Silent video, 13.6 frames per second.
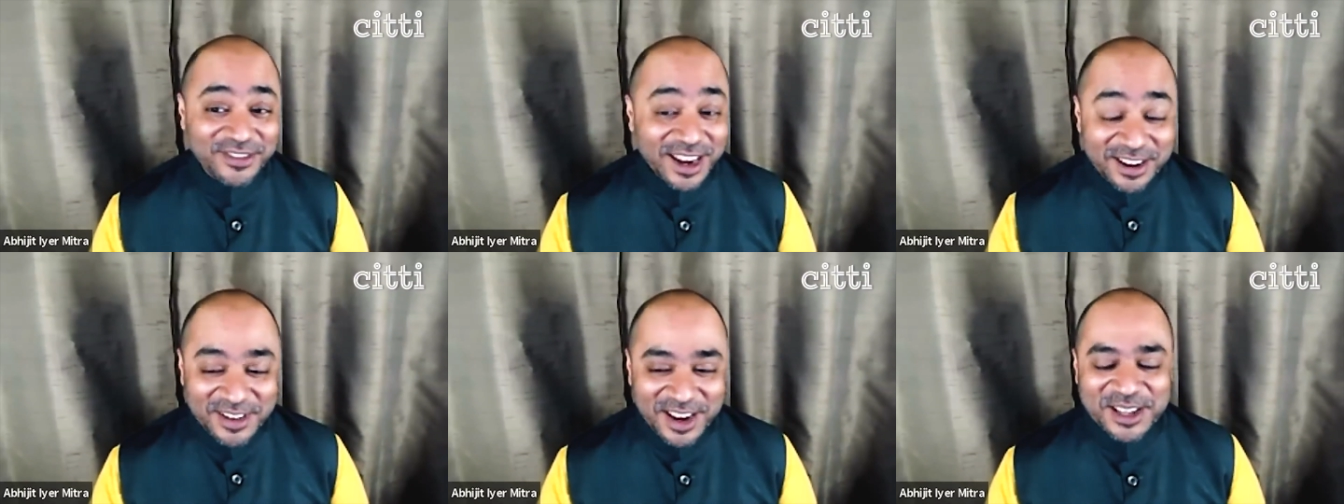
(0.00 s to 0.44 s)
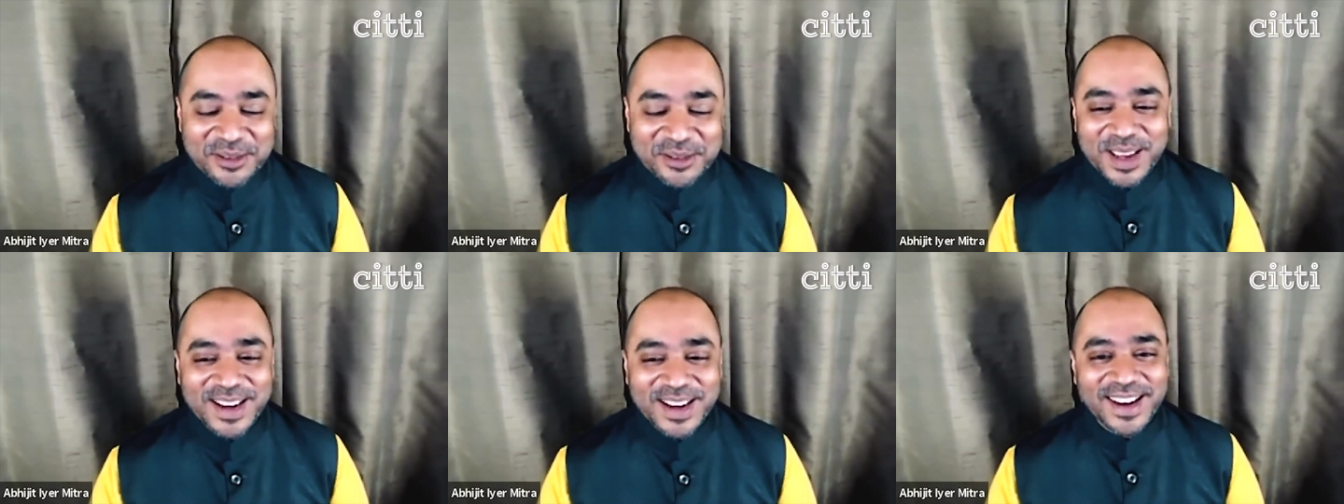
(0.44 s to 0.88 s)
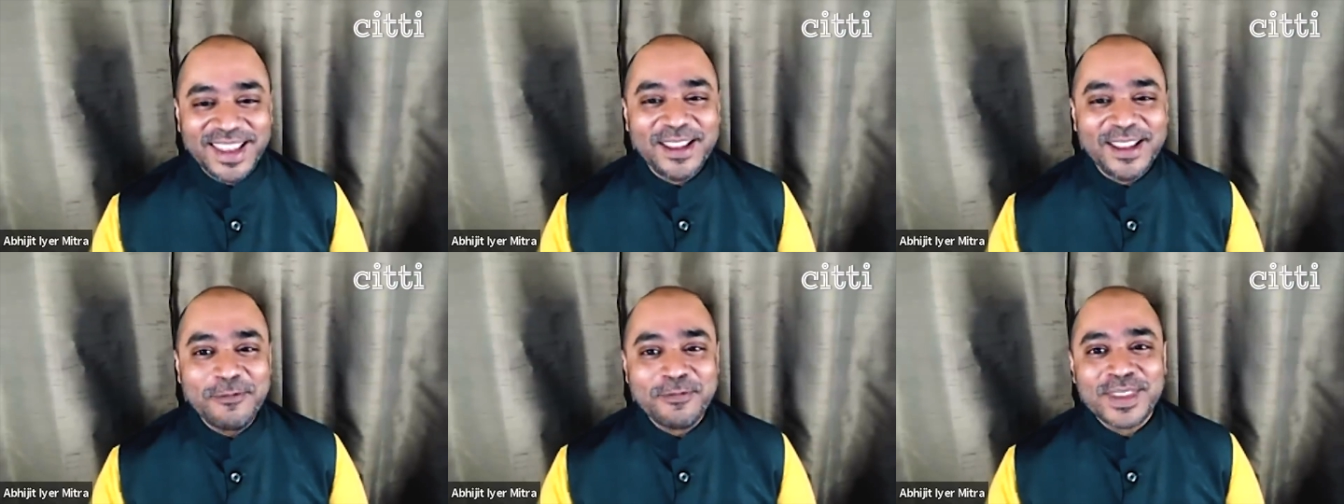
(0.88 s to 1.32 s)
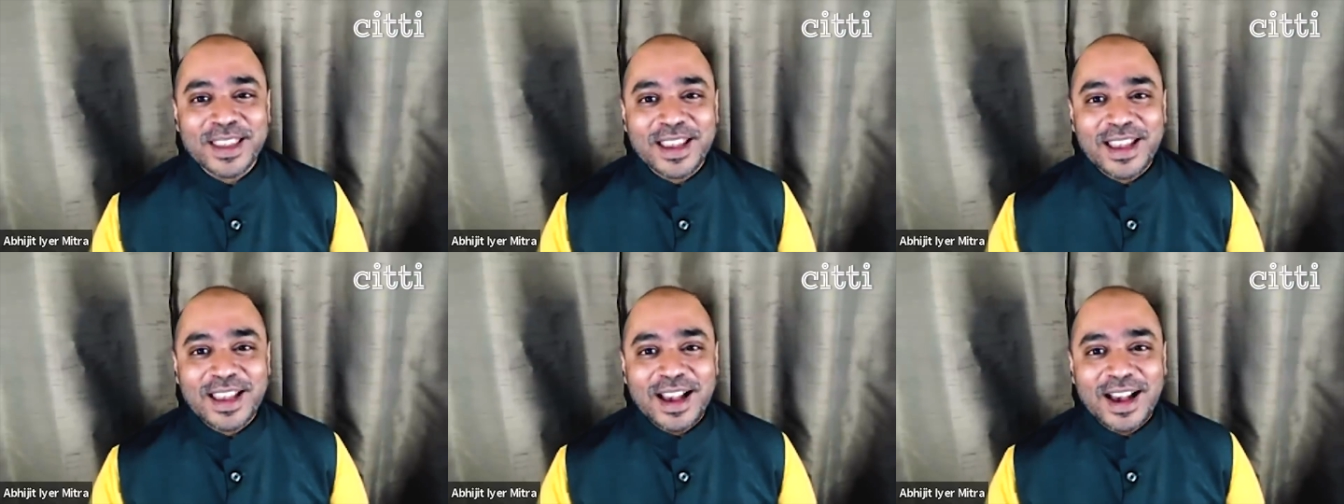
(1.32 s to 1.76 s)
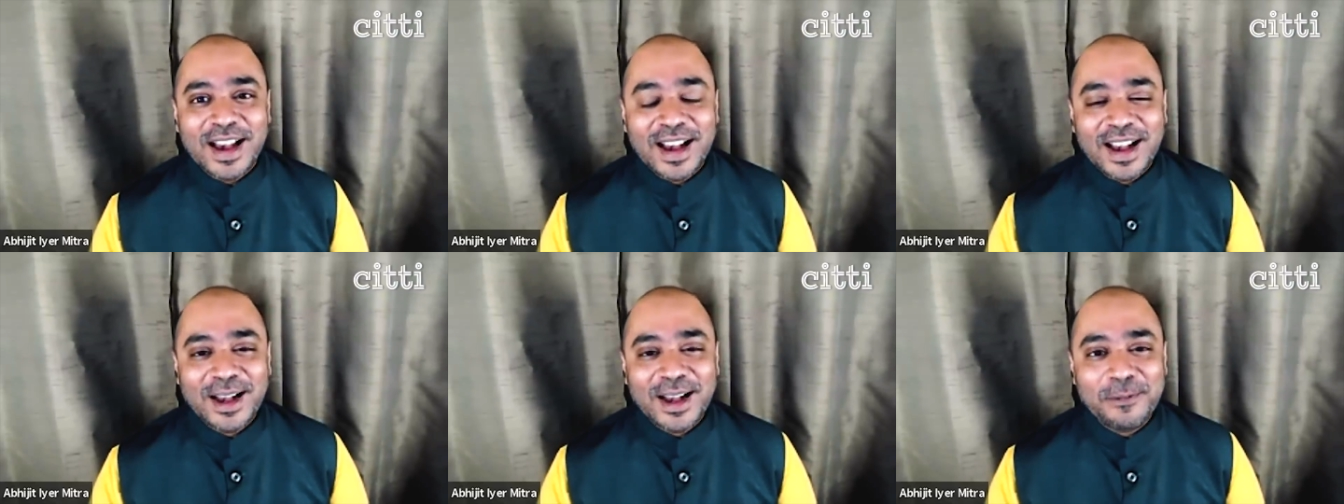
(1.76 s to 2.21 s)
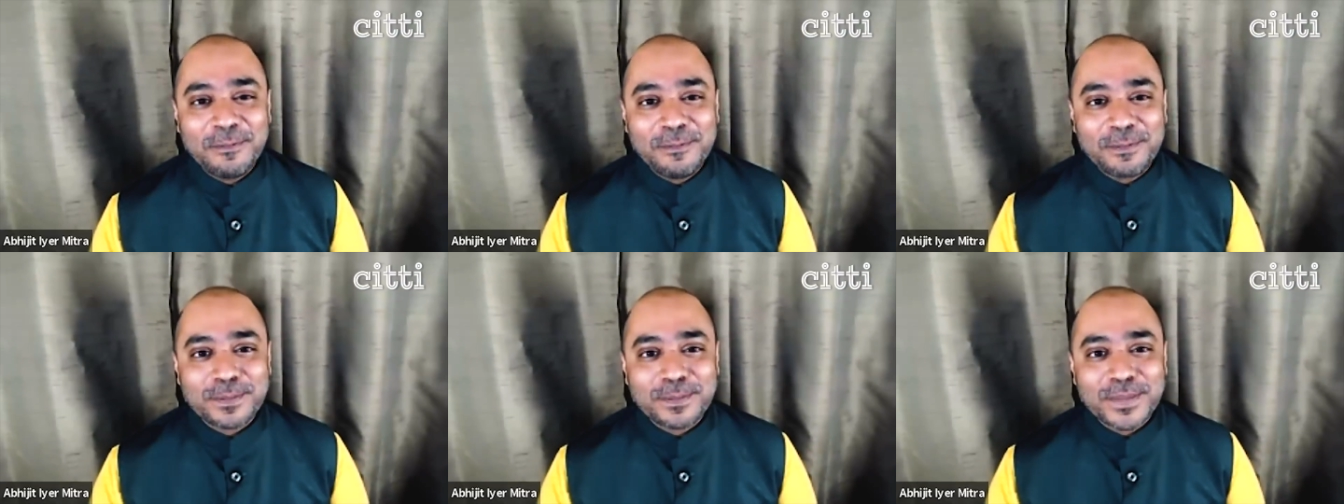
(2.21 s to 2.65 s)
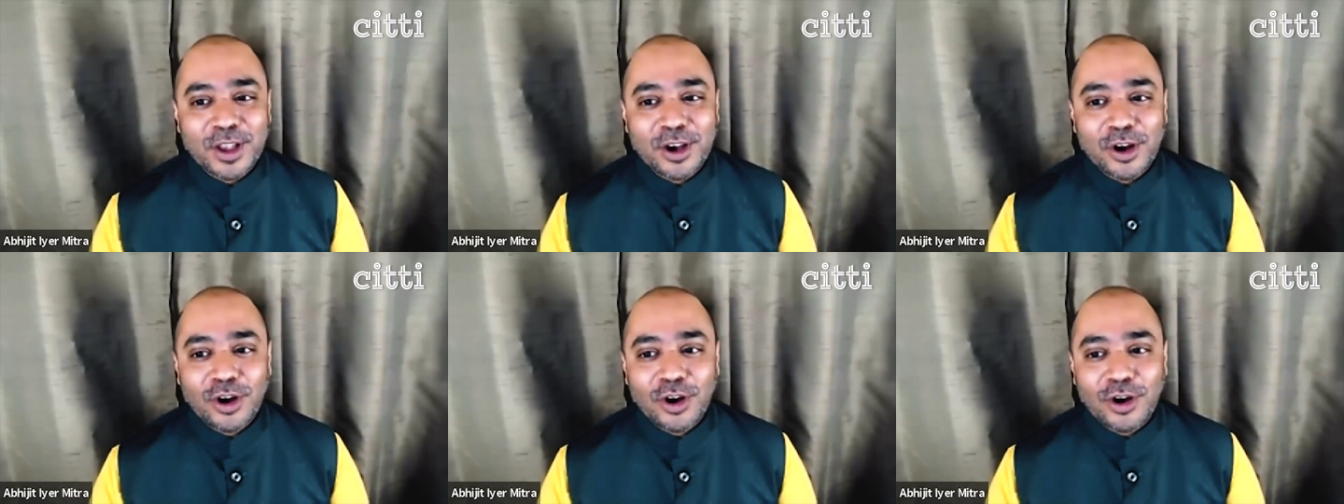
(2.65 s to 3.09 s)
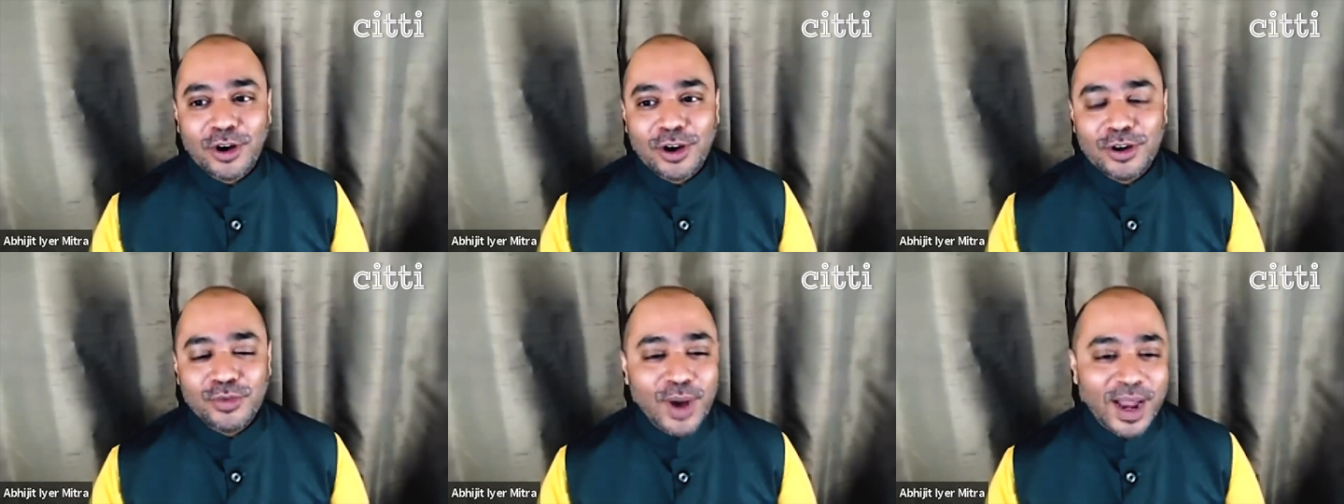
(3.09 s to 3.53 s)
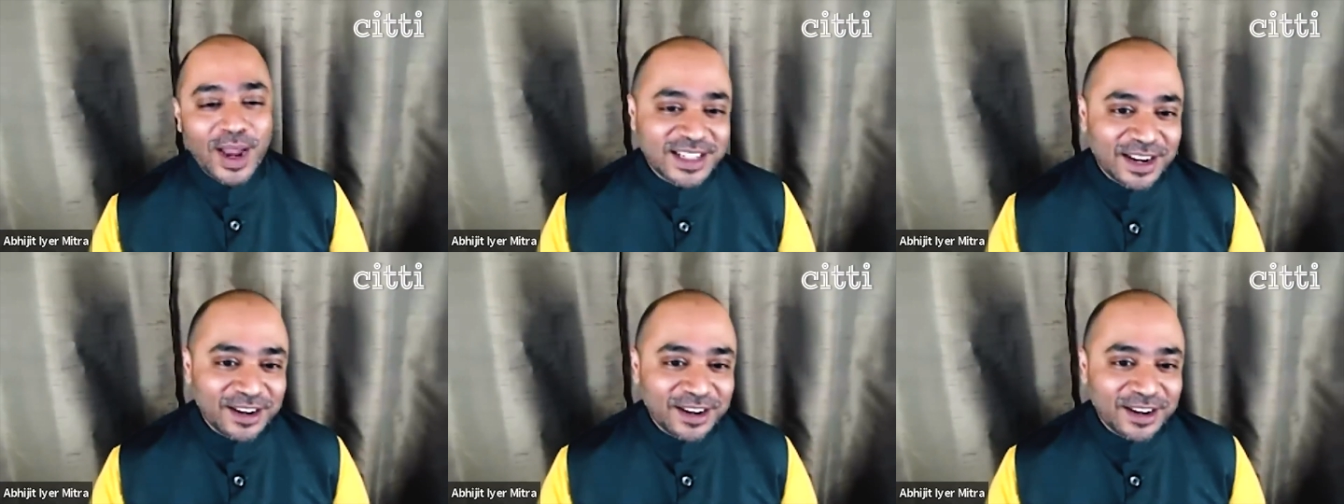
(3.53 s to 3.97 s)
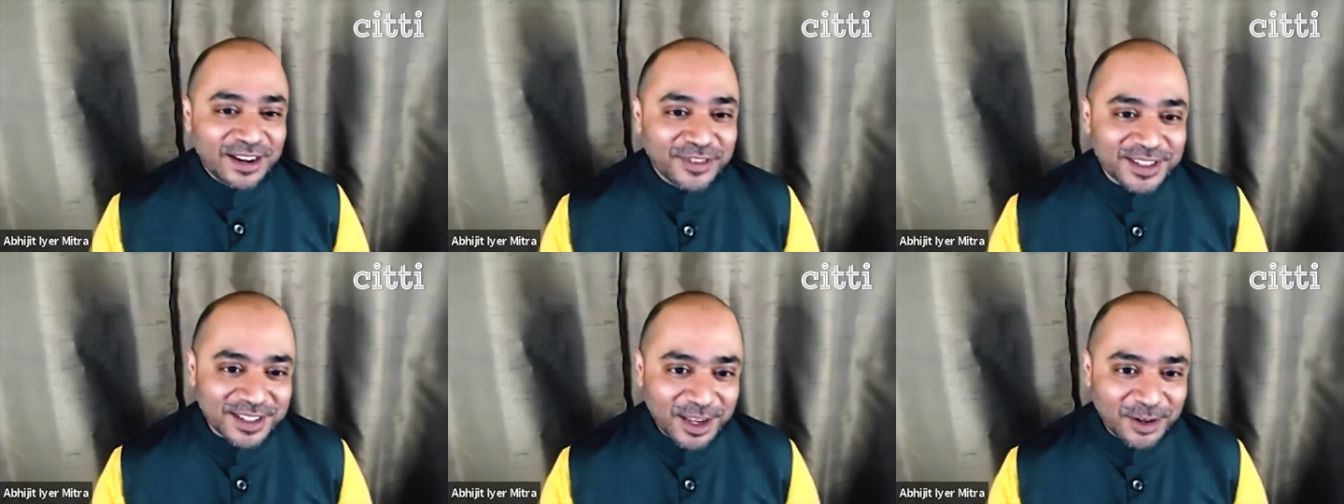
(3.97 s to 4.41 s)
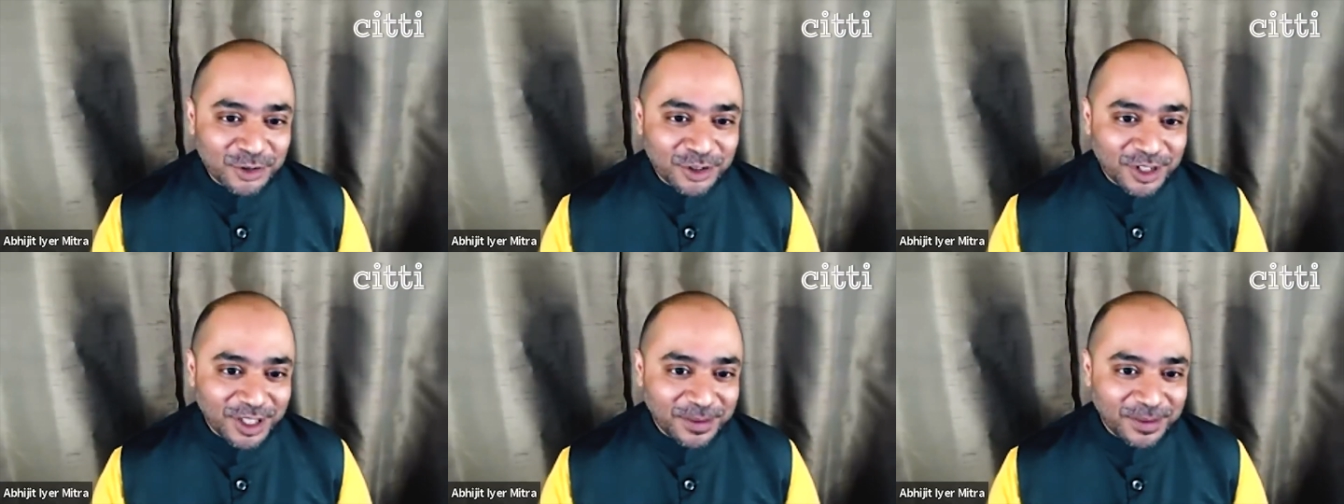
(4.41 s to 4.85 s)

very, very quickly, uh, on white elephants, essentially.